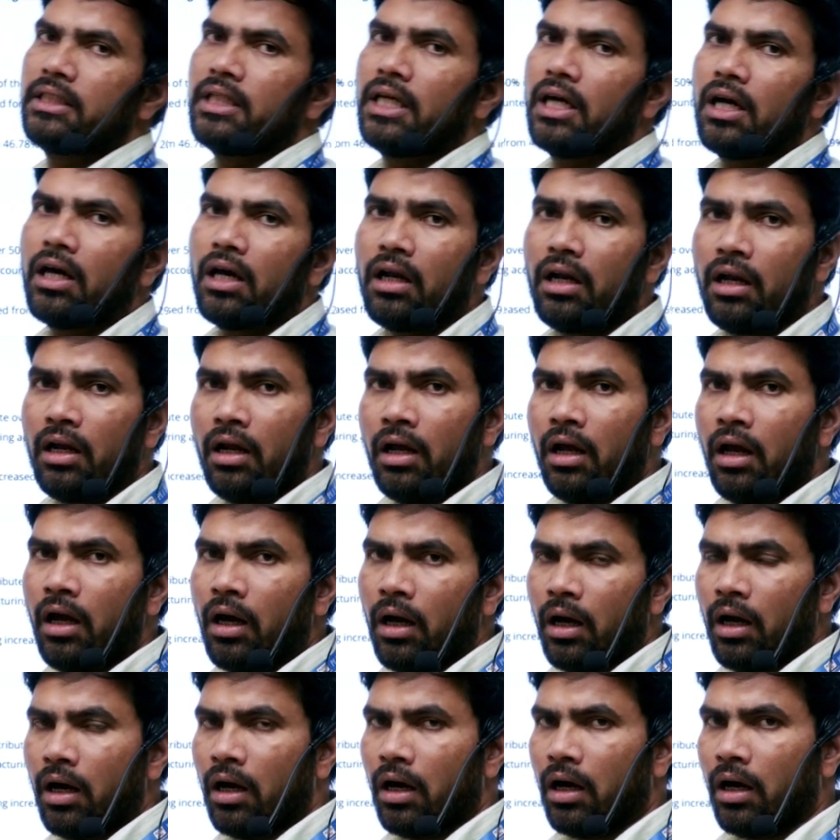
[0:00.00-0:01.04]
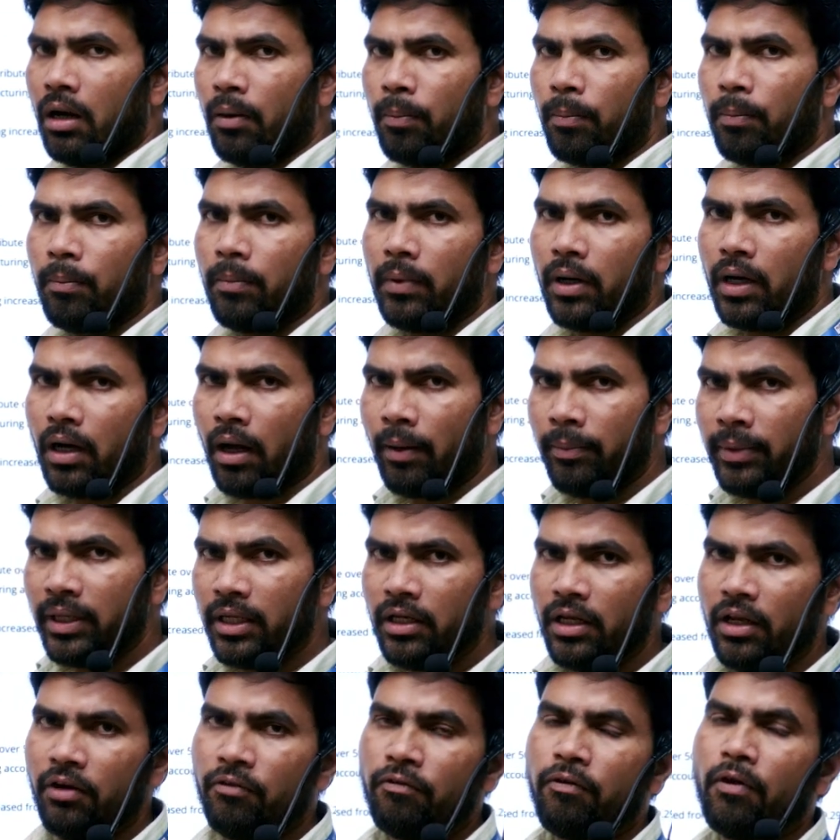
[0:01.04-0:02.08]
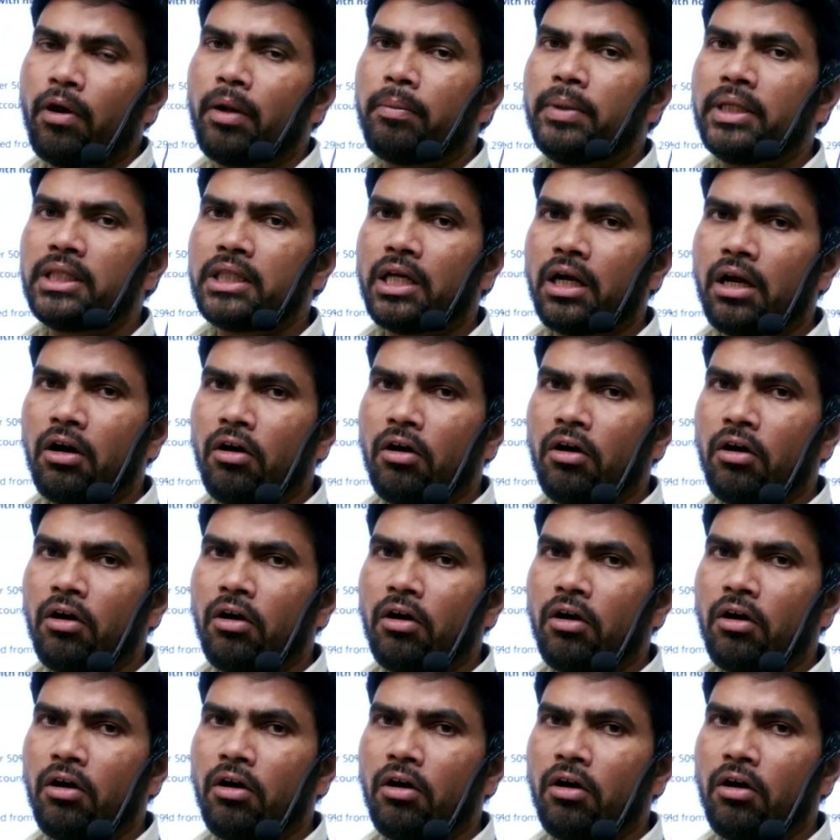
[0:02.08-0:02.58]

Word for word: they are informing the